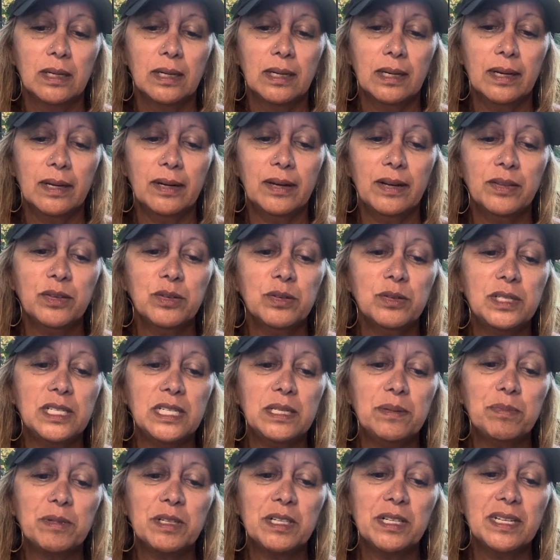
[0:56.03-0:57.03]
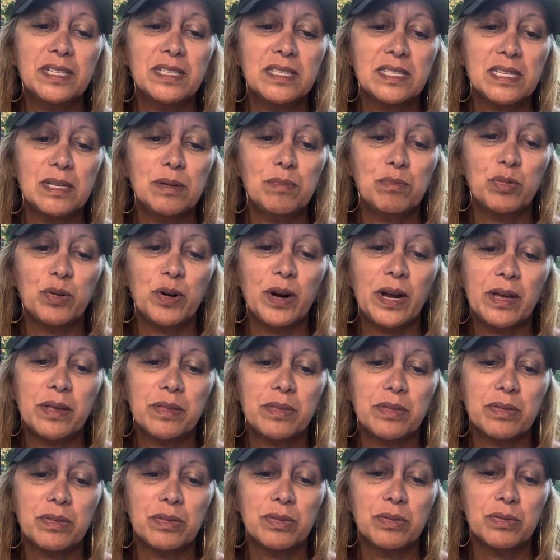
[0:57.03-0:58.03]
Another deep cleansing breath
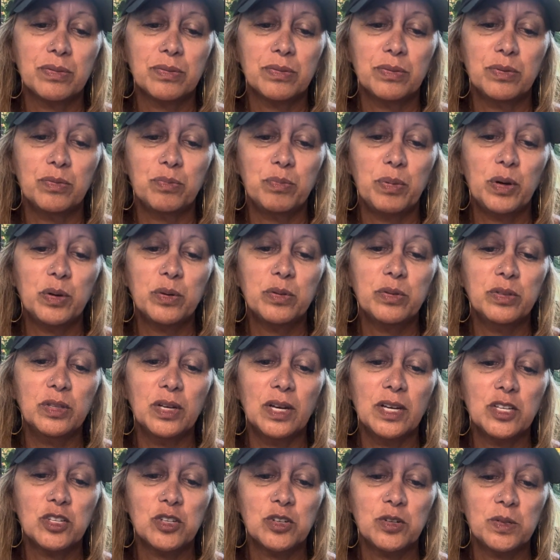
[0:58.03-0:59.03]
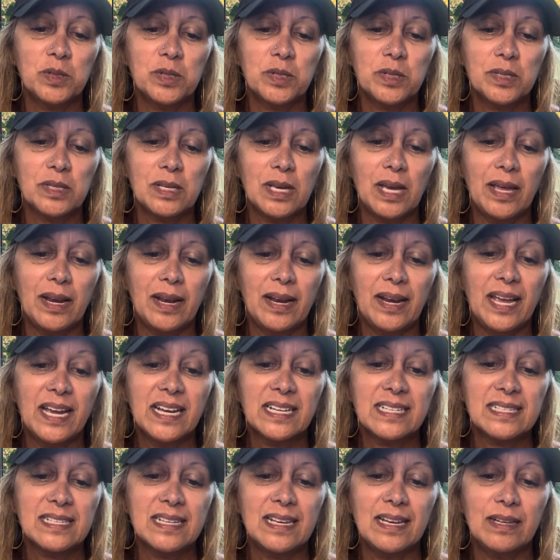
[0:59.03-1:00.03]
through both nostrils and an
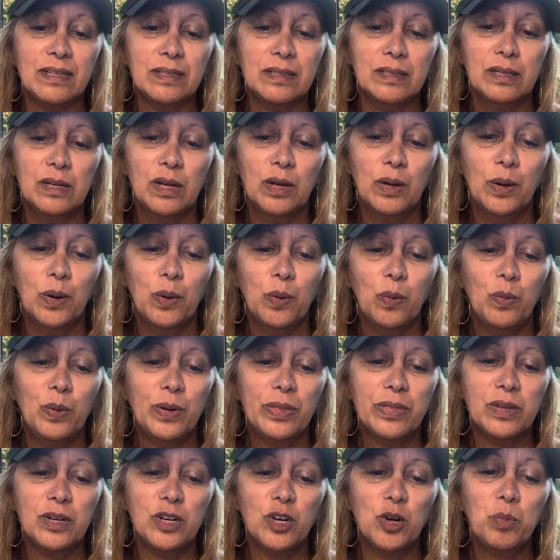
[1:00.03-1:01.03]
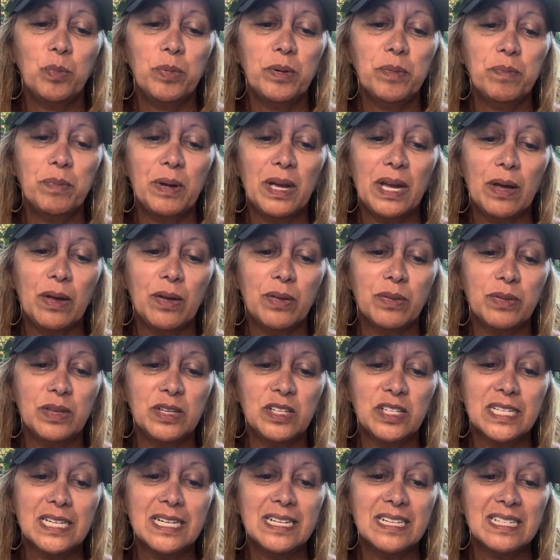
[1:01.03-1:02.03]
exhale with an open mouth
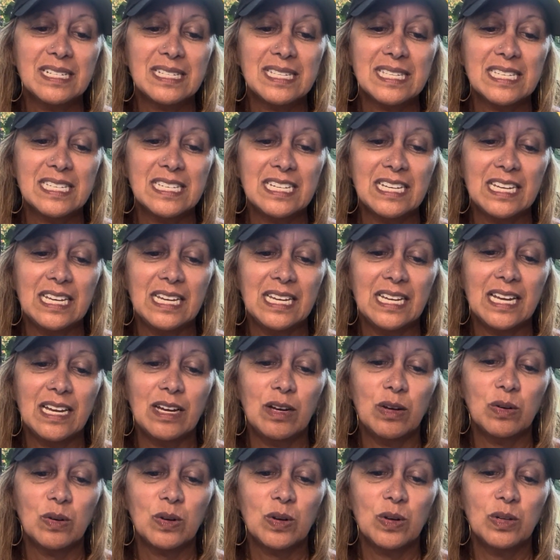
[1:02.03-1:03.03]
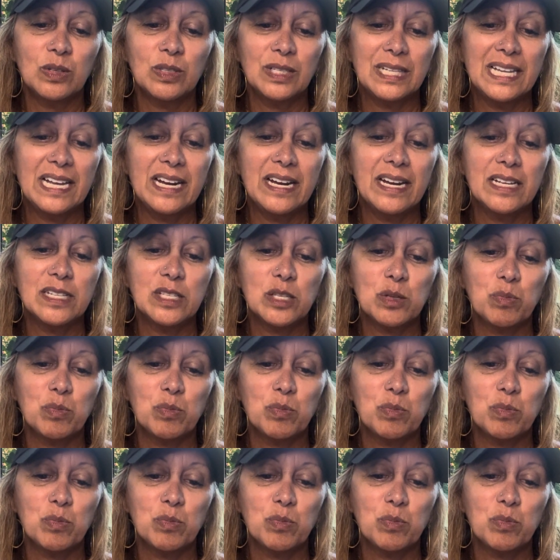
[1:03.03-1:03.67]
and tongue sticking out, called lion's